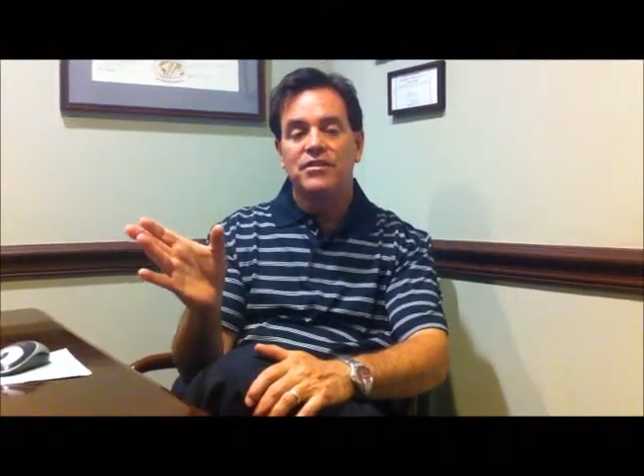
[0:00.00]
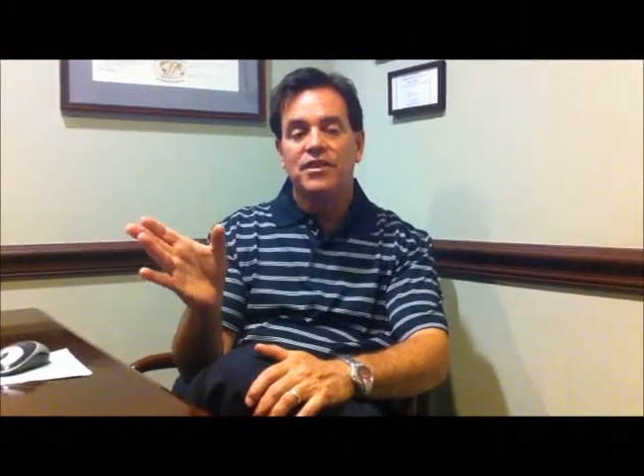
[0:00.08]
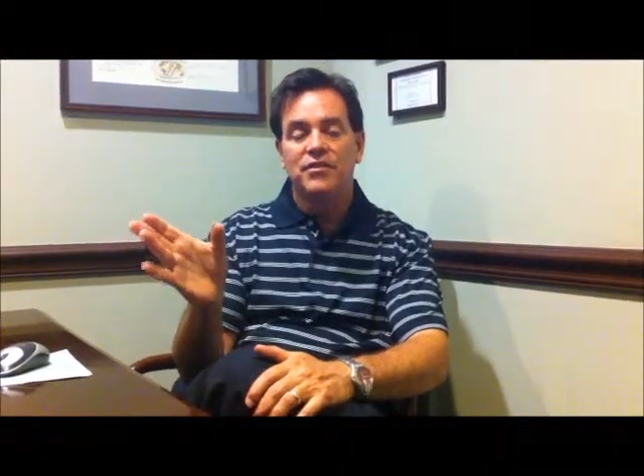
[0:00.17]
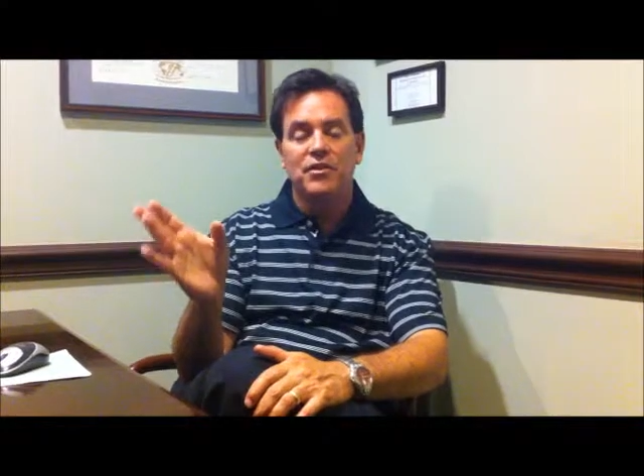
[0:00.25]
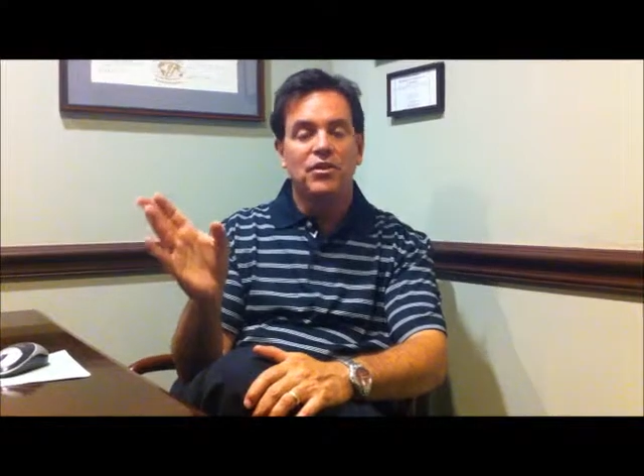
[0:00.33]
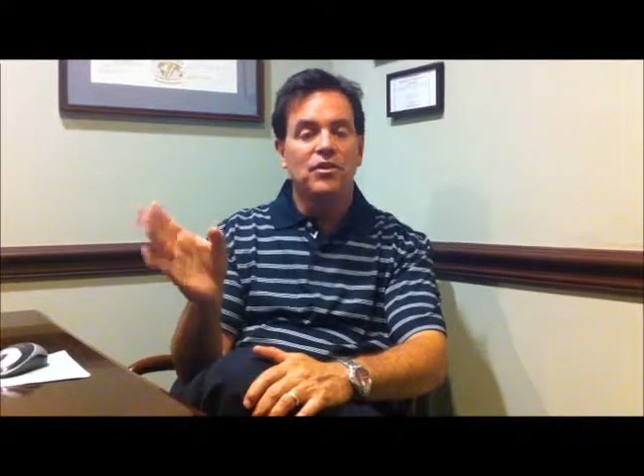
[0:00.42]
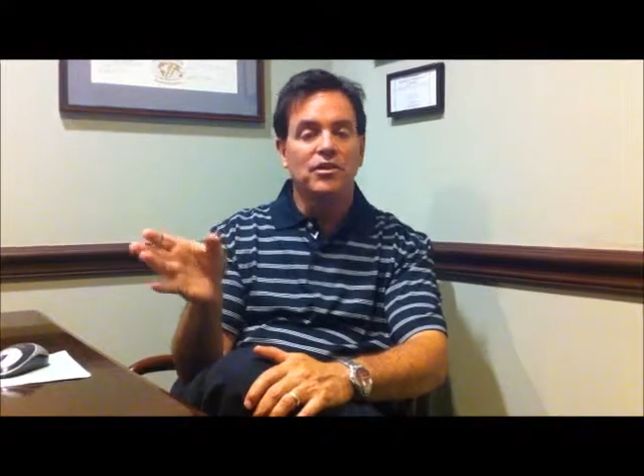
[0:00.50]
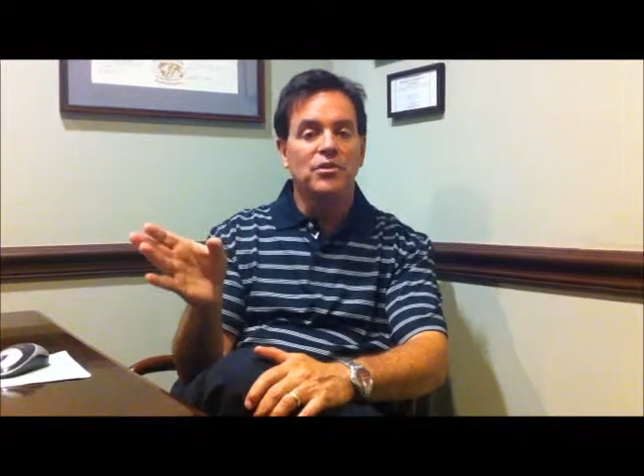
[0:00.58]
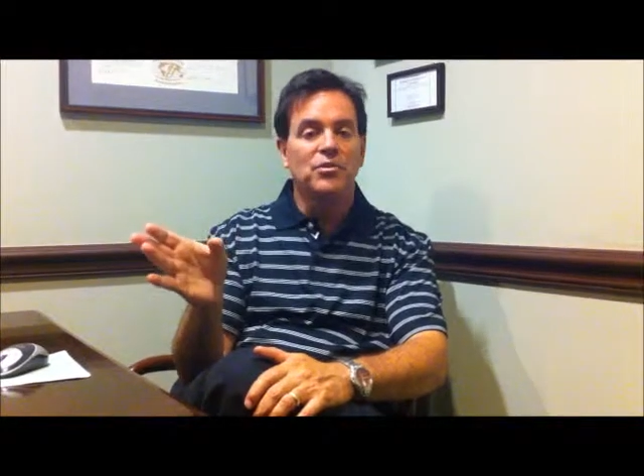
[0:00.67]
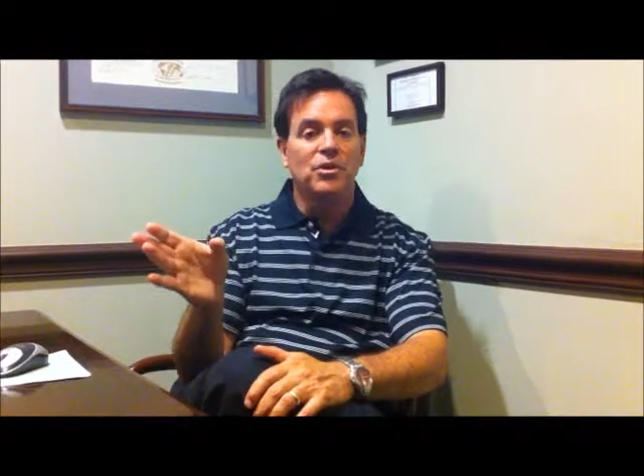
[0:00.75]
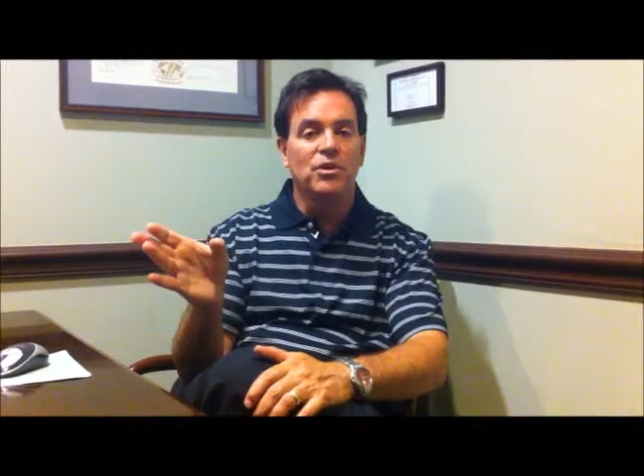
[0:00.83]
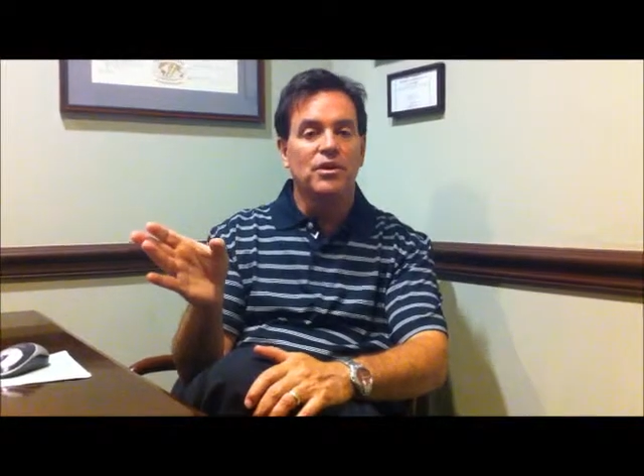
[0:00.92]
if you're hurt
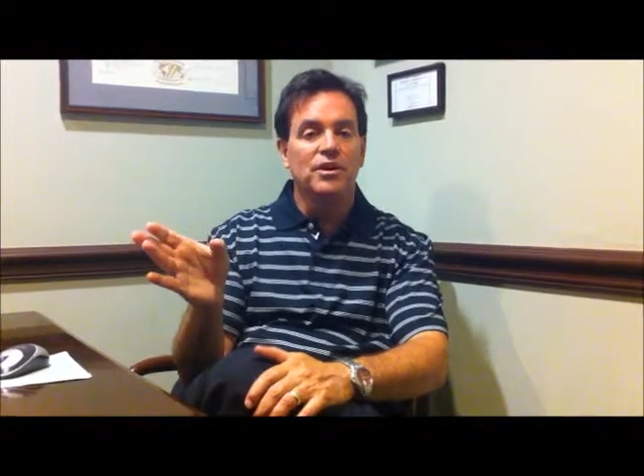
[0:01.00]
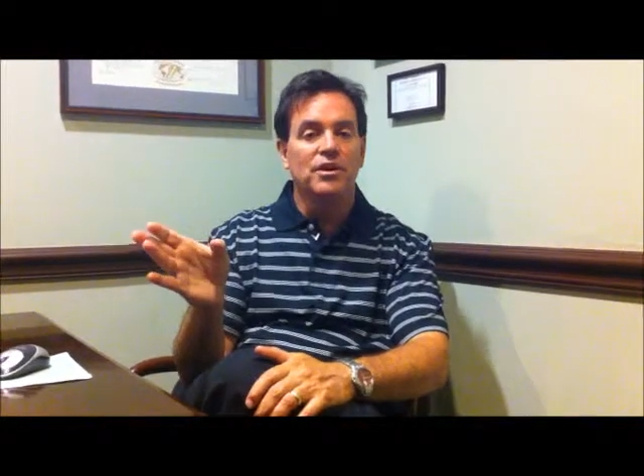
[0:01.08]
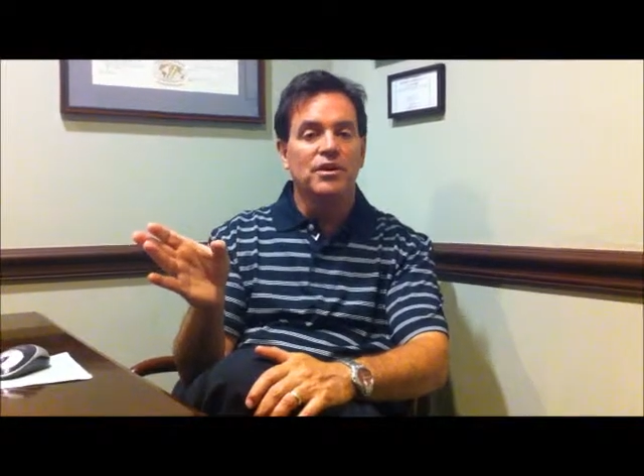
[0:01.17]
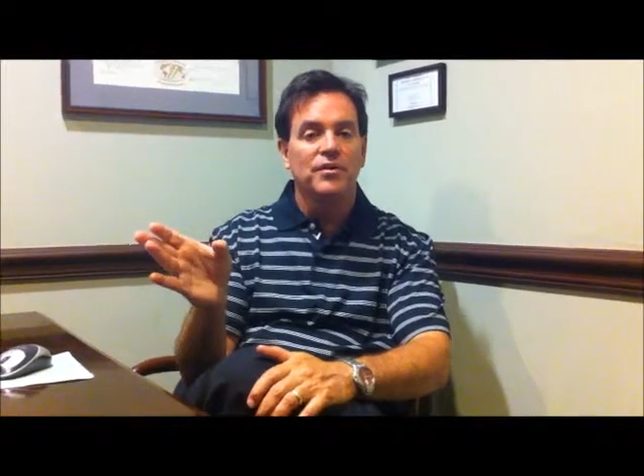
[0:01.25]
at work,